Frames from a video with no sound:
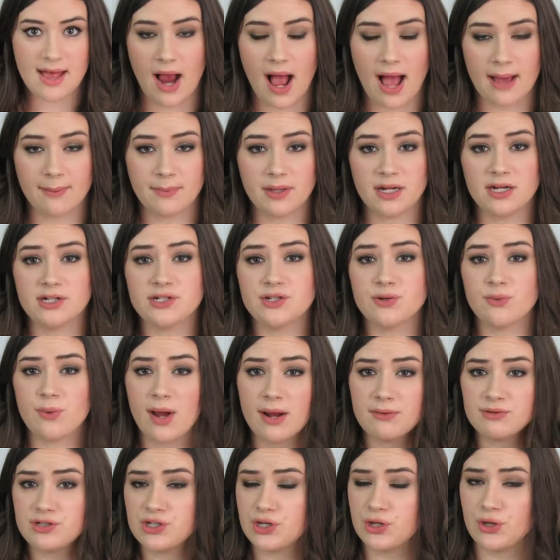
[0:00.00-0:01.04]
I'm gonna do
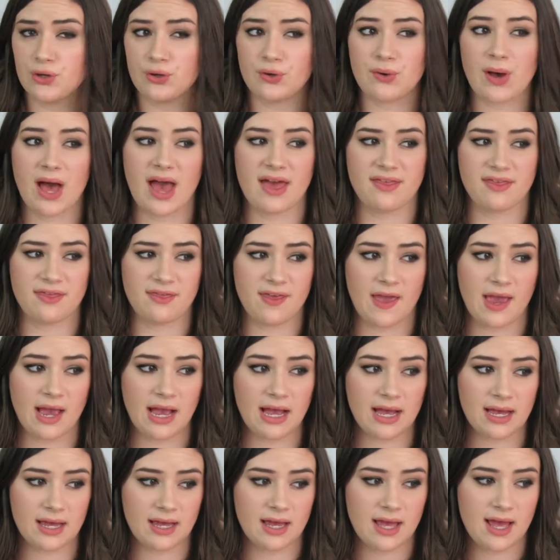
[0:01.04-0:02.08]
round 2. I
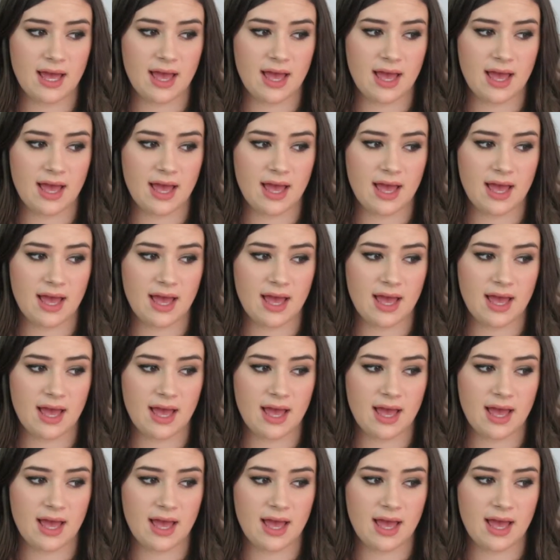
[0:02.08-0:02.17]
think